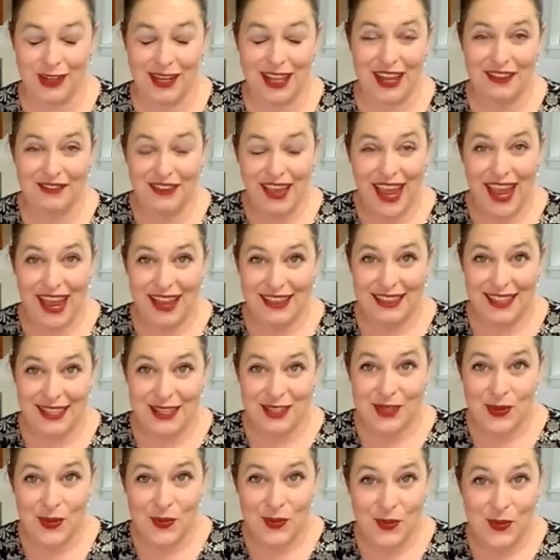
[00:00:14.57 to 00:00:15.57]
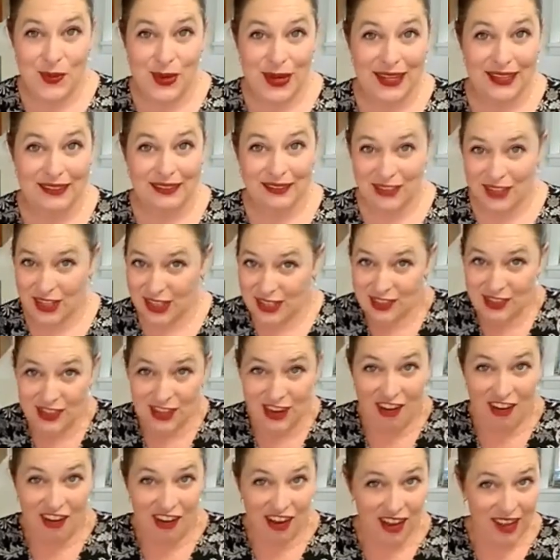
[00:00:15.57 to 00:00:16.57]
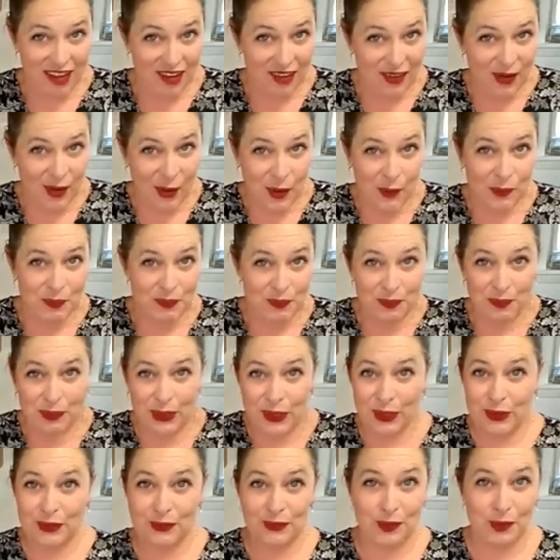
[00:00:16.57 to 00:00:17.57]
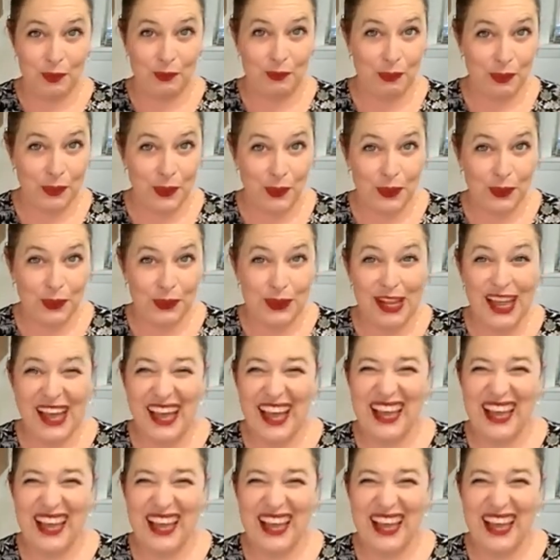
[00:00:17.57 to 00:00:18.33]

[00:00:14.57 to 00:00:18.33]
I've had this with just on a beautiful bowl.